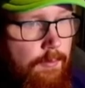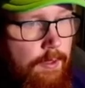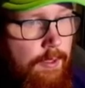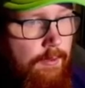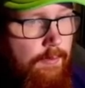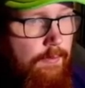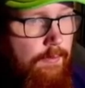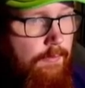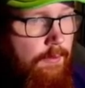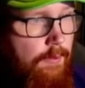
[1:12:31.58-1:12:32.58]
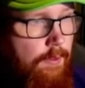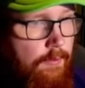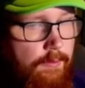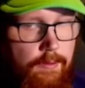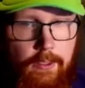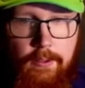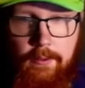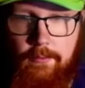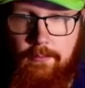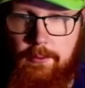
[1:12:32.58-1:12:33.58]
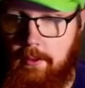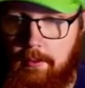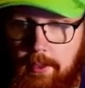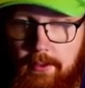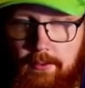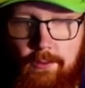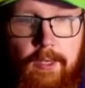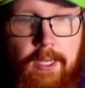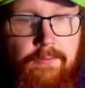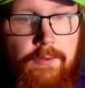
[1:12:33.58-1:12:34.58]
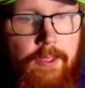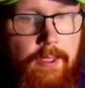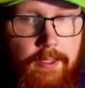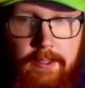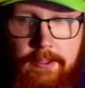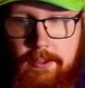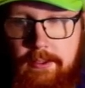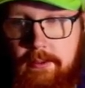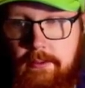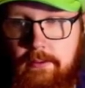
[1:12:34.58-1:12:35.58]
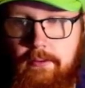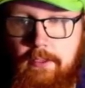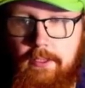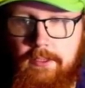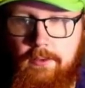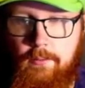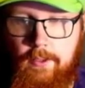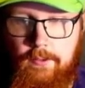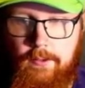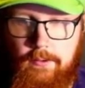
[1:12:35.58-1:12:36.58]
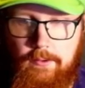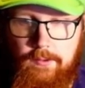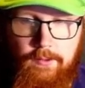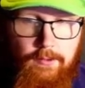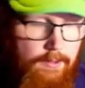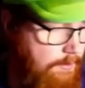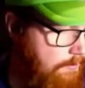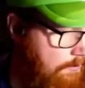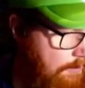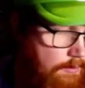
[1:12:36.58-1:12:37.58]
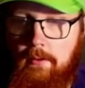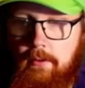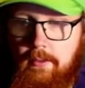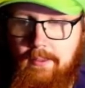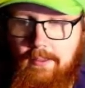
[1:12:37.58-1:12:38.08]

I need to figure out that in the future. Thank you guys for 11 likes. I guess no one is here to set the light goal. I don't.